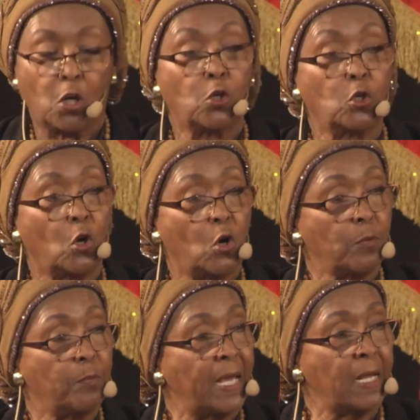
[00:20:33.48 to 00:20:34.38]
nor
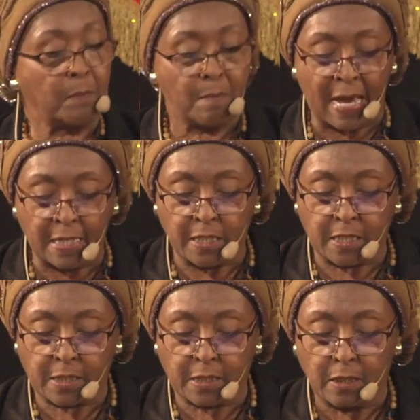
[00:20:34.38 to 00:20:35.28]
bear
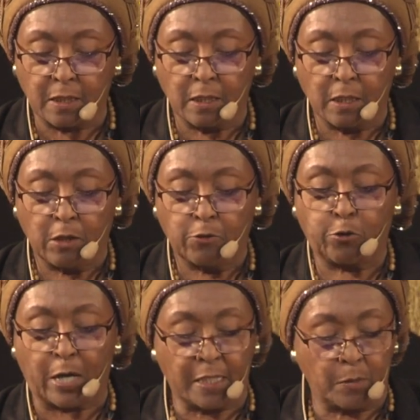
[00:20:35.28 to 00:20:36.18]
malice
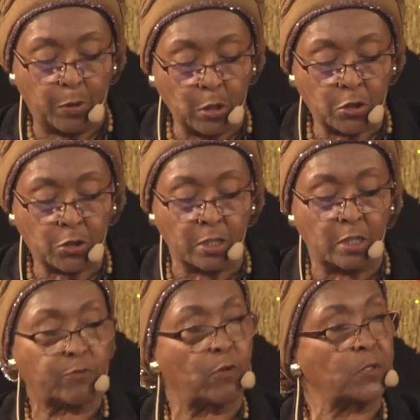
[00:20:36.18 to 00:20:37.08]
for any
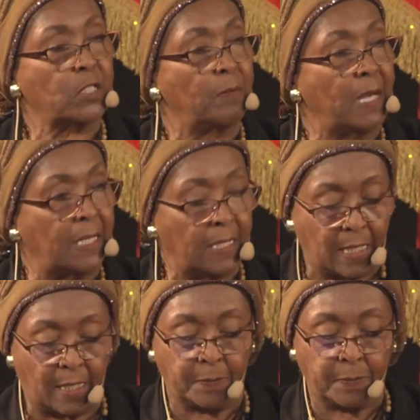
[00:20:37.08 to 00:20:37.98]
persons from
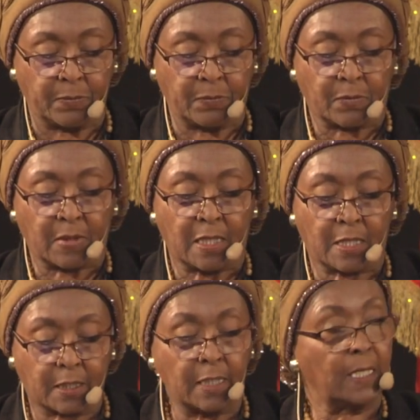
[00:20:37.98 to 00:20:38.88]
Somalia
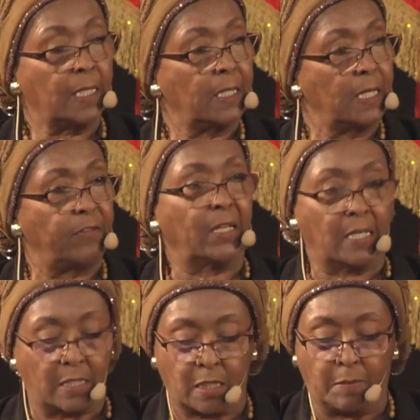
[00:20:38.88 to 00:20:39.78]
still living
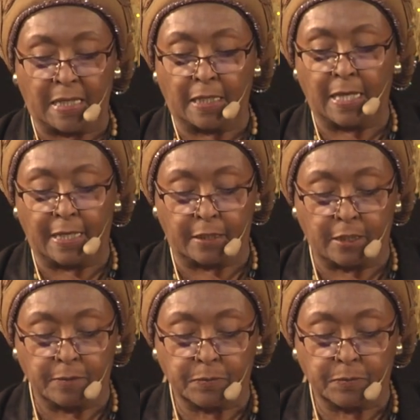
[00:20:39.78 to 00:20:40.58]
in Somaliland.